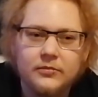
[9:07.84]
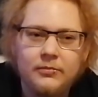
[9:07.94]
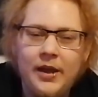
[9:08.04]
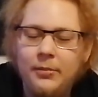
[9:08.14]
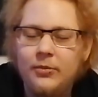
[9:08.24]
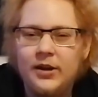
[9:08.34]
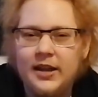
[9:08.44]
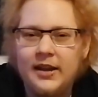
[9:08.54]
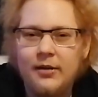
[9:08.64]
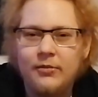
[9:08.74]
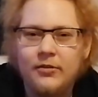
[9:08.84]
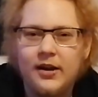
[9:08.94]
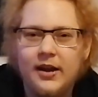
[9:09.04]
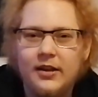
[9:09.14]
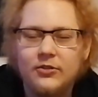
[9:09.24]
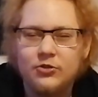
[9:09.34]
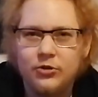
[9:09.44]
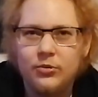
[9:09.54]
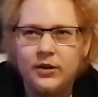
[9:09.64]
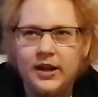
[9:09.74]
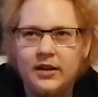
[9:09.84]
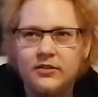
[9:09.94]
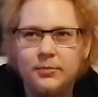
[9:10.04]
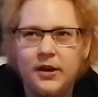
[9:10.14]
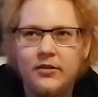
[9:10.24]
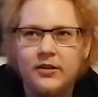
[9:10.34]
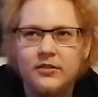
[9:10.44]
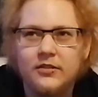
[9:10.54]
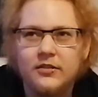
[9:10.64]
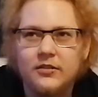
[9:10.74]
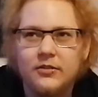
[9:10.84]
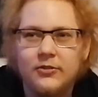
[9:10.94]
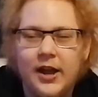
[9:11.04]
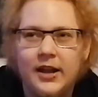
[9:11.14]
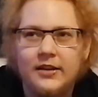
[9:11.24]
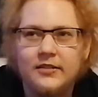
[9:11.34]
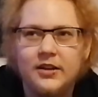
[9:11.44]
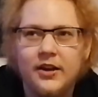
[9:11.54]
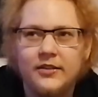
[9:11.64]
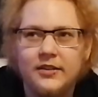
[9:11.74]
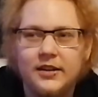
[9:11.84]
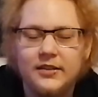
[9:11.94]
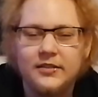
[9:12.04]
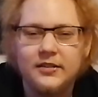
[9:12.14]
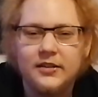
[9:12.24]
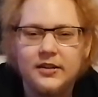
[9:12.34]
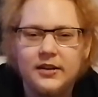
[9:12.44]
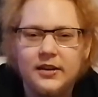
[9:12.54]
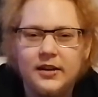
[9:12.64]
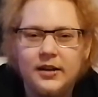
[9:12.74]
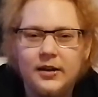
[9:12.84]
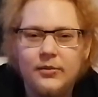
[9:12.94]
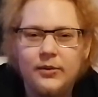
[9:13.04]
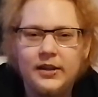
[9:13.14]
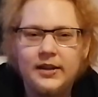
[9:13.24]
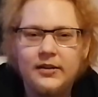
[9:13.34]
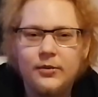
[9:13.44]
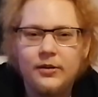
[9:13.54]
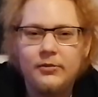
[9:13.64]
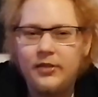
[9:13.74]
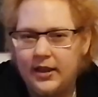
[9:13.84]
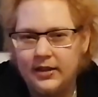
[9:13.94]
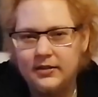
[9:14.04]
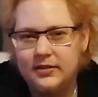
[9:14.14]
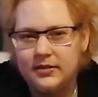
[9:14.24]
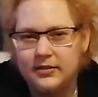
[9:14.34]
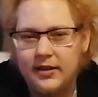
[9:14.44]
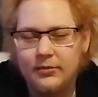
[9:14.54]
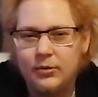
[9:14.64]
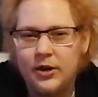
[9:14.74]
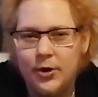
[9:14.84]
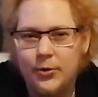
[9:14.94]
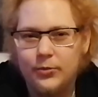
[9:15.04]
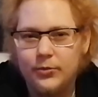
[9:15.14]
Maybe we can never truly experience reality as it is. We can only think that we know,